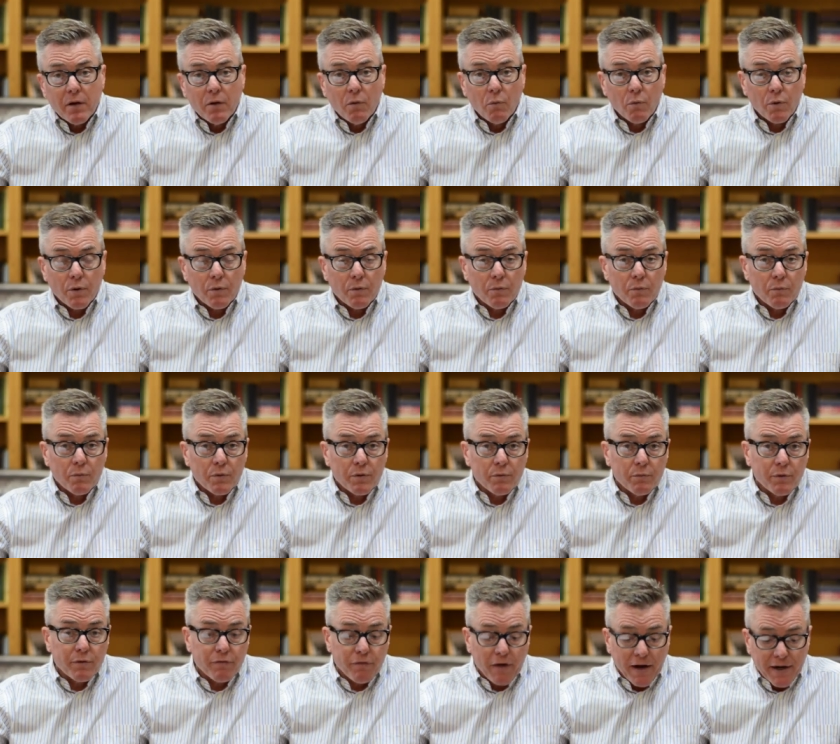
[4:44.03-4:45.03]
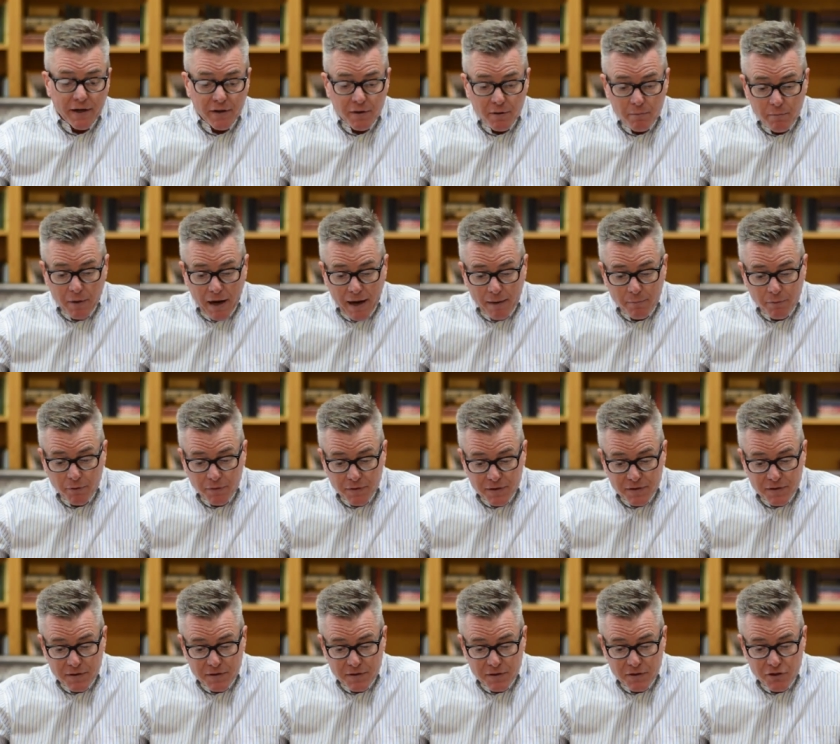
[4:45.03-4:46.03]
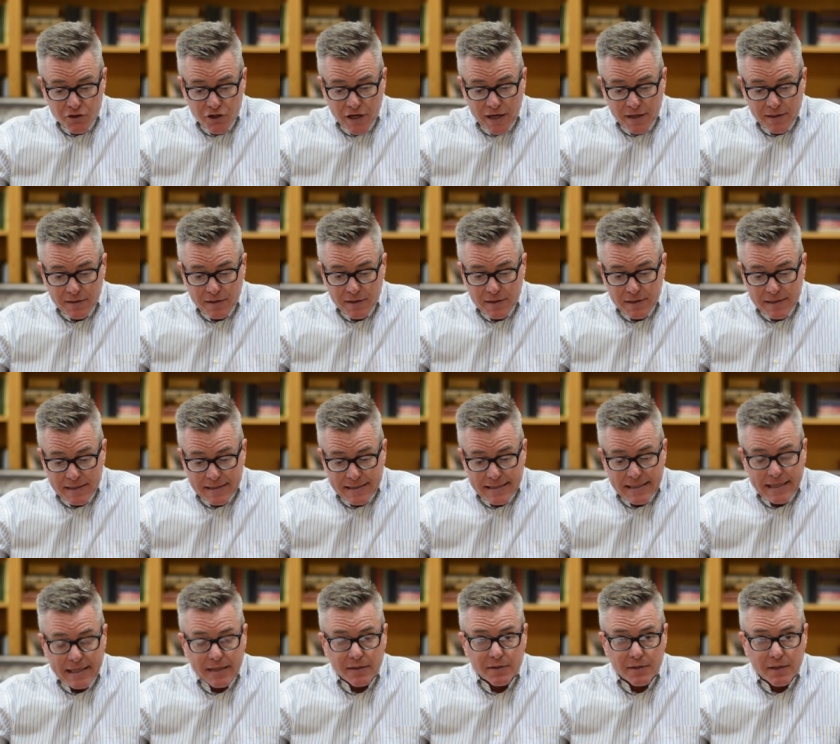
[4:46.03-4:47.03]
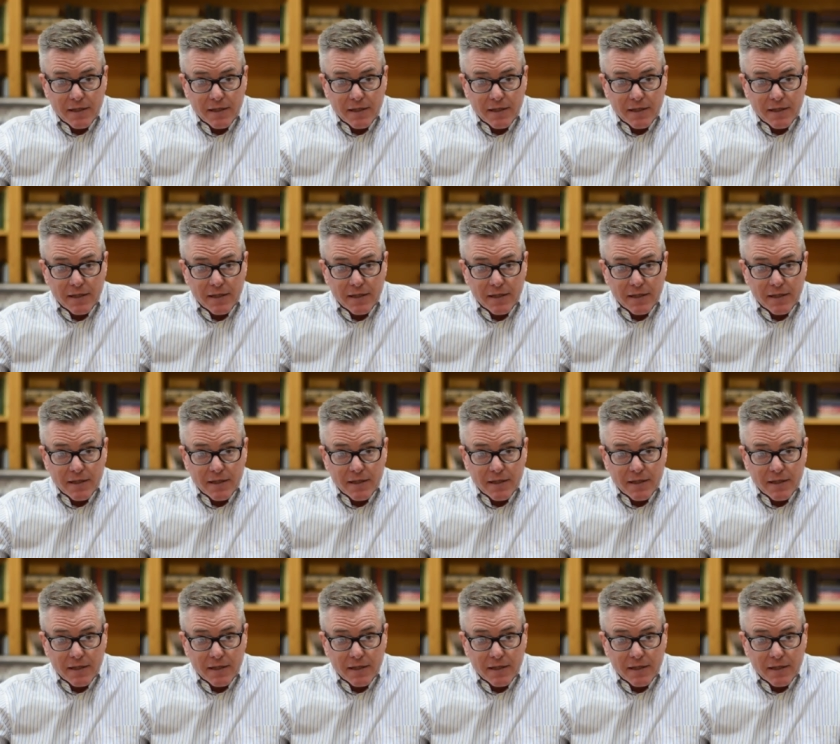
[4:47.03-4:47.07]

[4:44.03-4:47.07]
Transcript: we're, we're, we find in the Bible, and this is in Genesis 6,